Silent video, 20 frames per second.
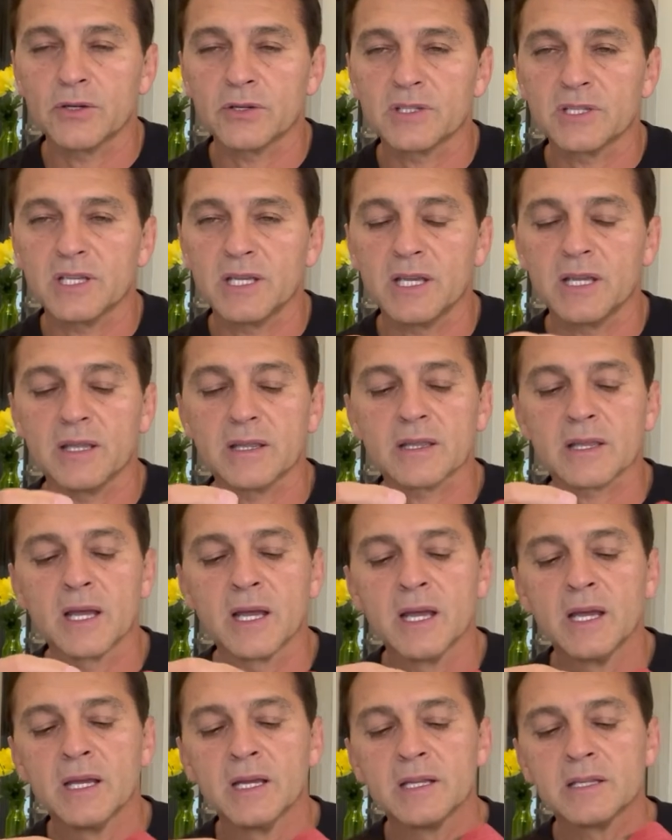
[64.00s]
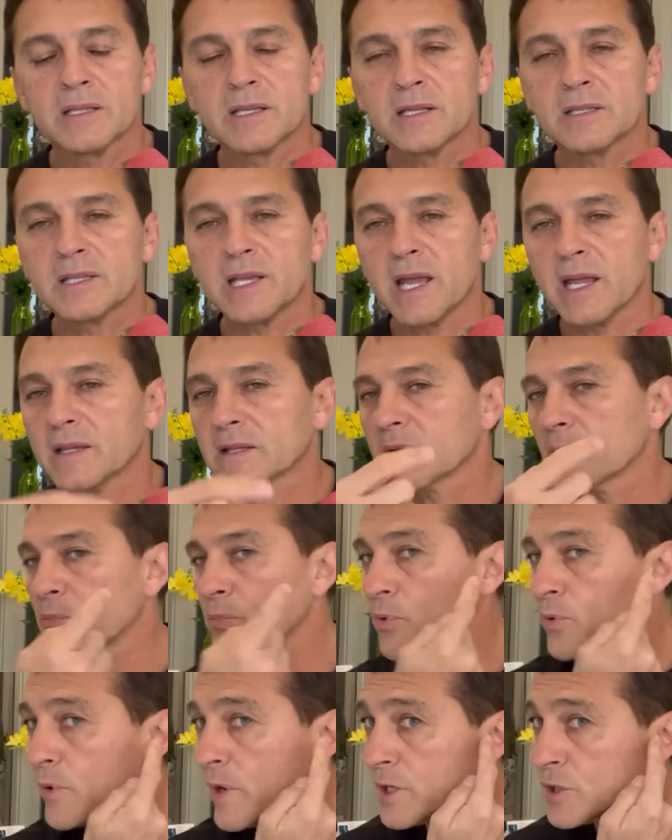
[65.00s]
teeth to take the
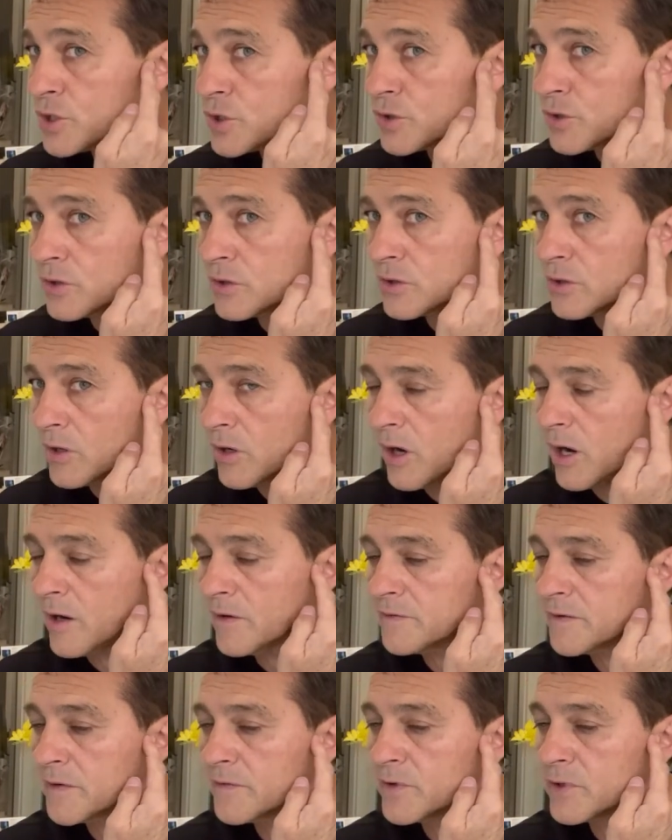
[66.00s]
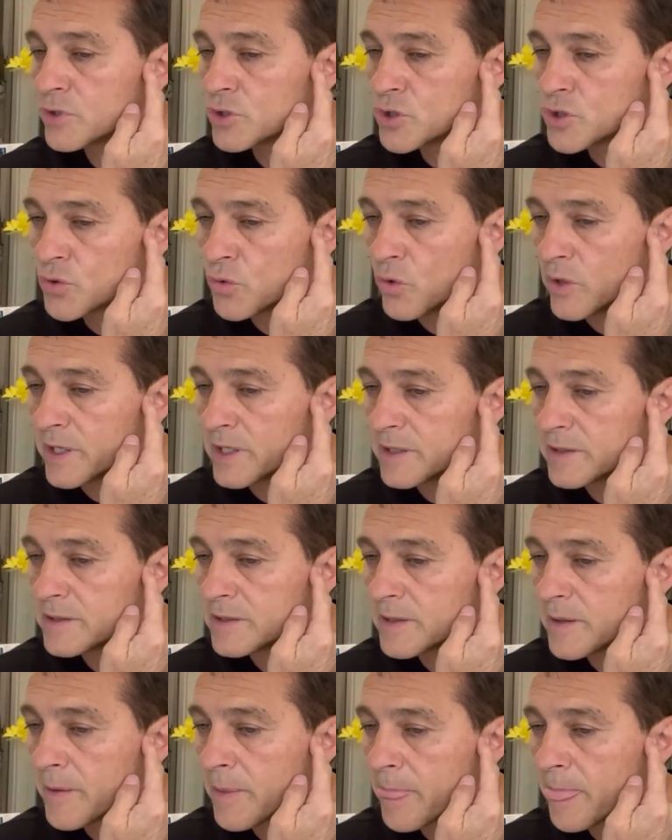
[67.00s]
pressure off of your joint.